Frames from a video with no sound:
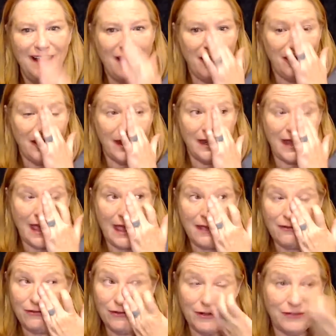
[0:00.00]
that
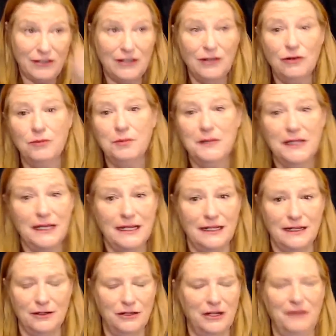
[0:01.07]
every single planet
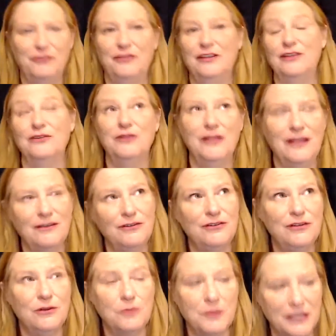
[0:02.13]
or everything every
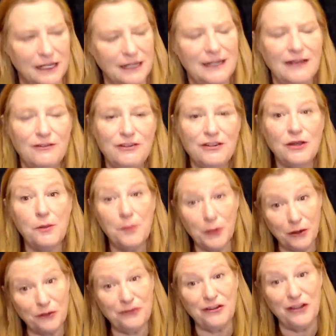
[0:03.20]
single planet every single
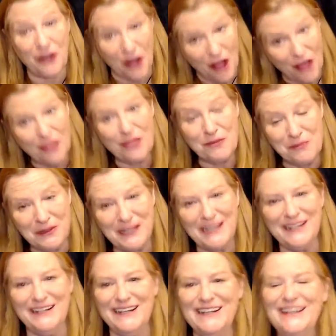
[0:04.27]
person on the
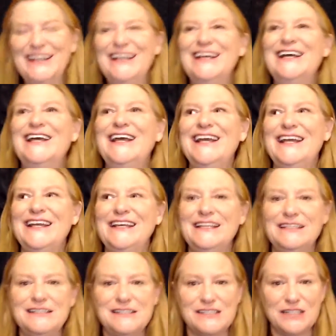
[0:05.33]
planet
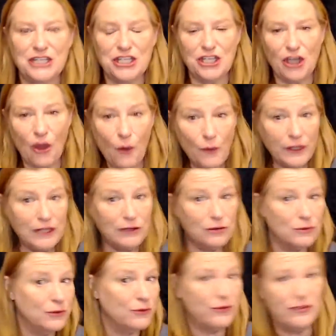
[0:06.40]
is going
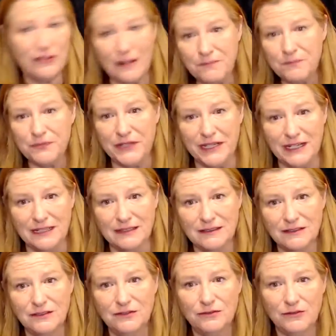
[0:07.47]
through something
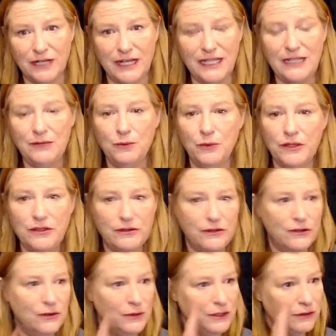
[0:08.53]
right whether
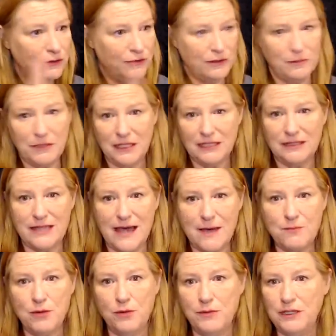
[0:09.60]
they're going through something at that
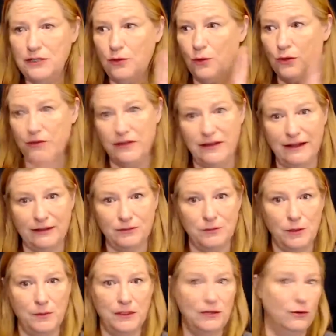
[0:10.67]
moment or the next
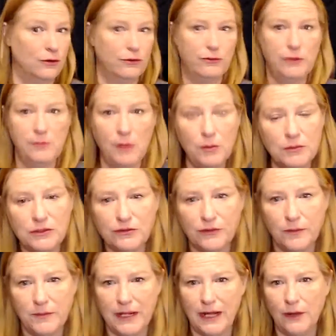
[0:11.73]
moment or three moments
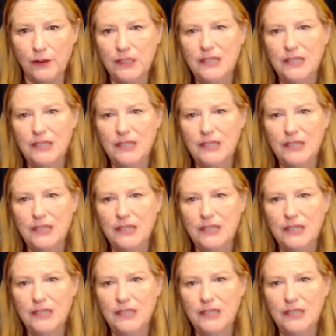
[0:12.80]
from now